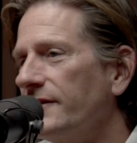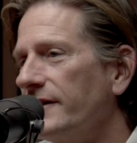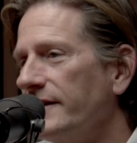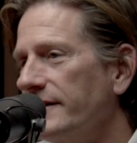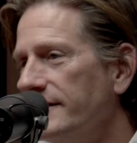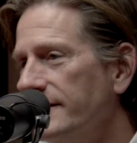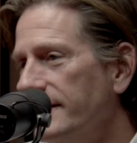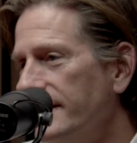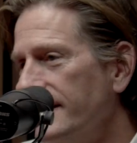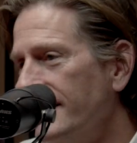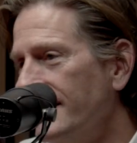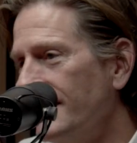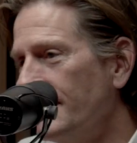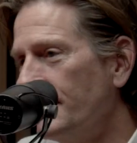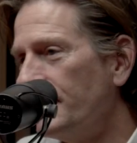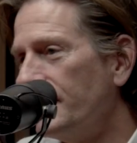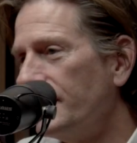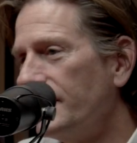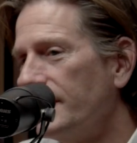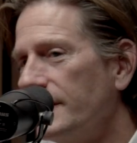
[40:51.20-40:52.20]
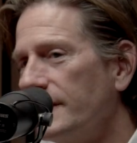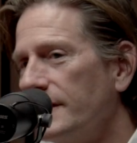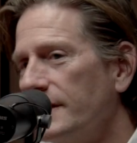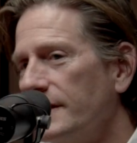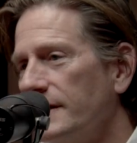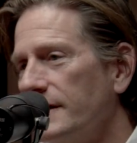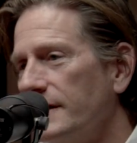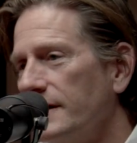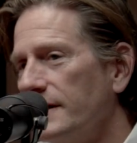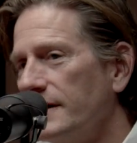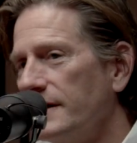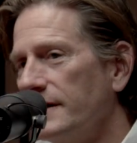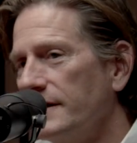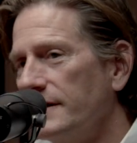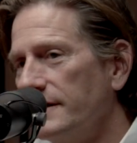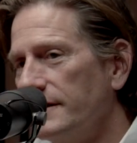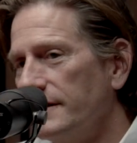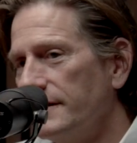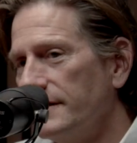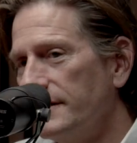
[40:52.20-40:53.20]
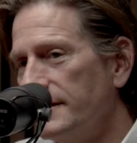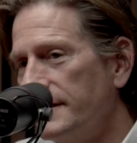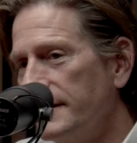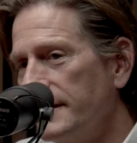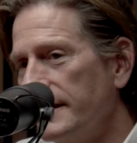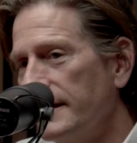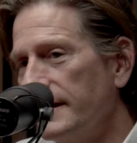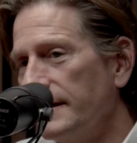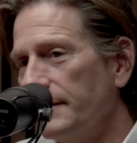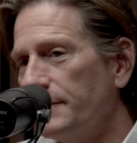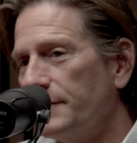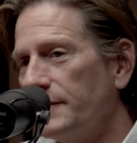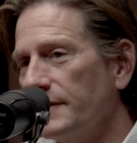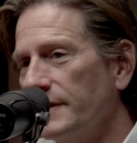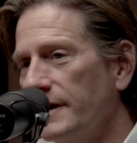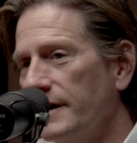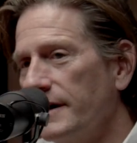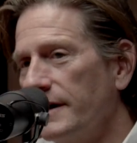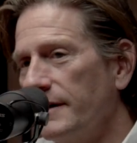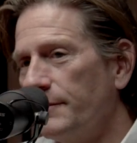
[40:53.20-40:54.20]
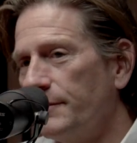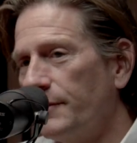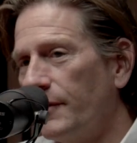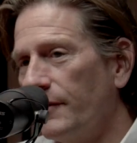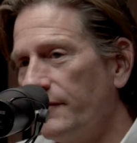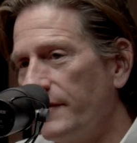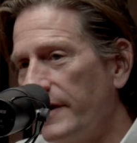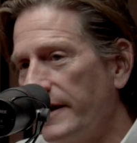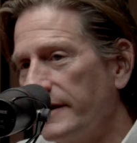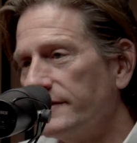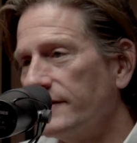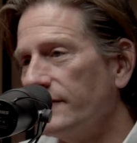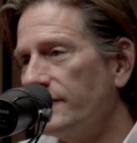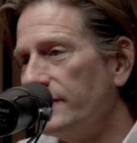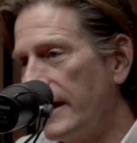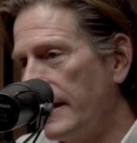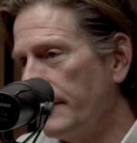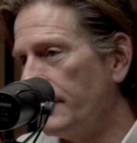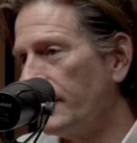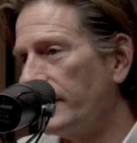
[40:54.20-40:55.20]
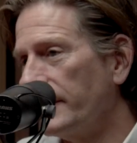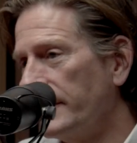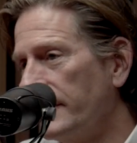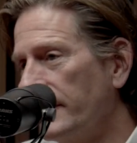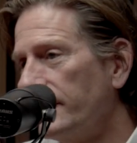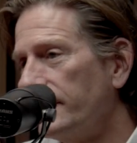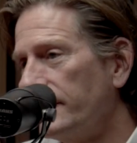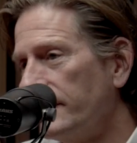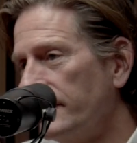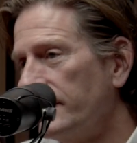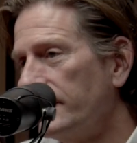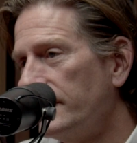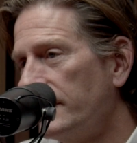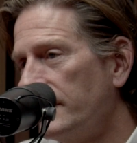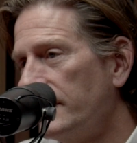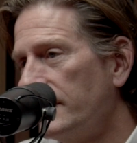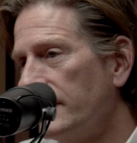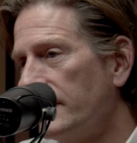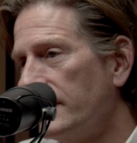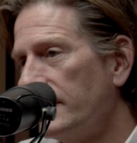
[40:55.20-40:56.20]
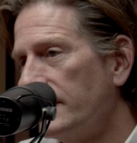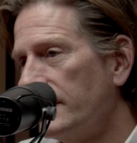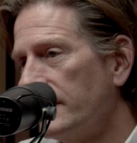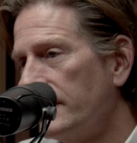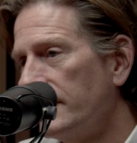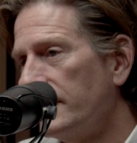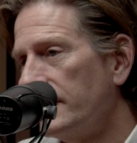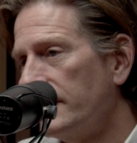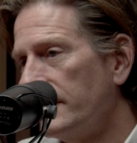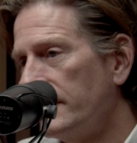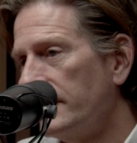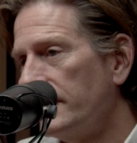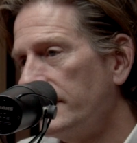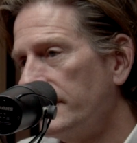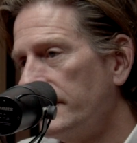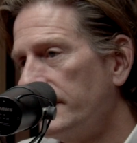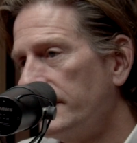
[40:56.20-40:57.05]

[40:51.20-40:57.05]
a deep deep a pervasive neighborliness. That's beautiful. You know,